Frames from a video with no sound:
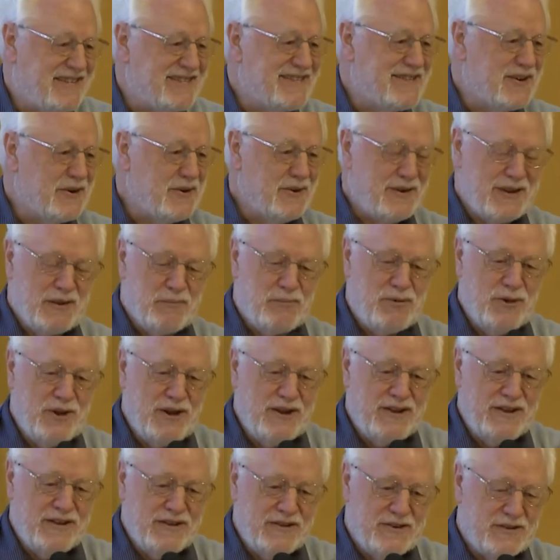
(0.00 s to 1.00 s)
story, put
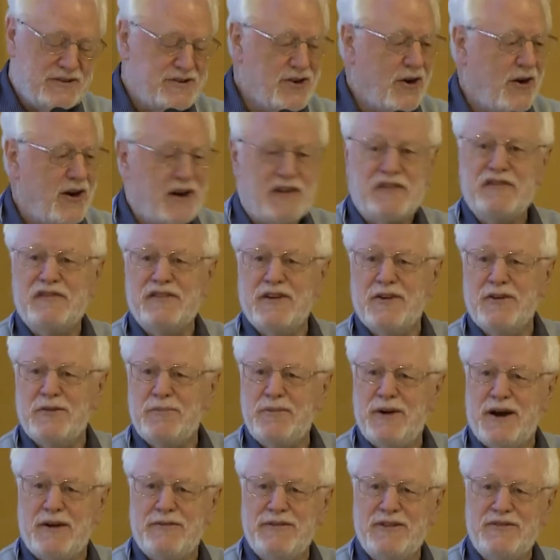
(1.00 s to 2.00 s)
it in your talk. So
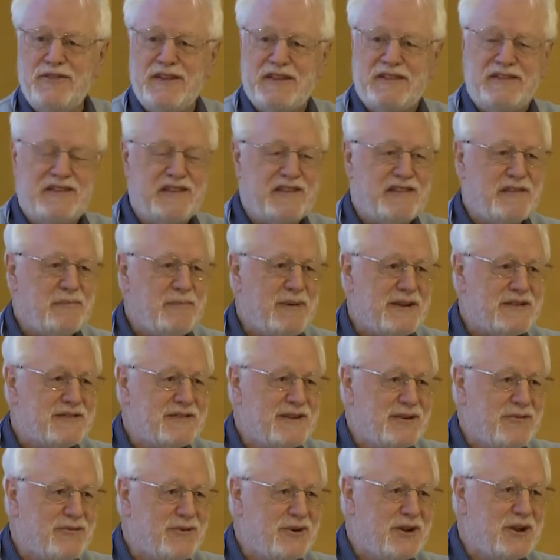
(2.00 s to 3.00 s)
Pavel, this is
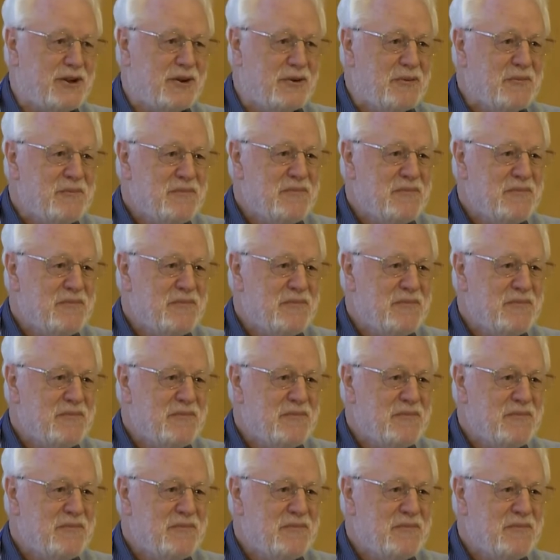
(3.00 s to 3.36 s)
especially for you.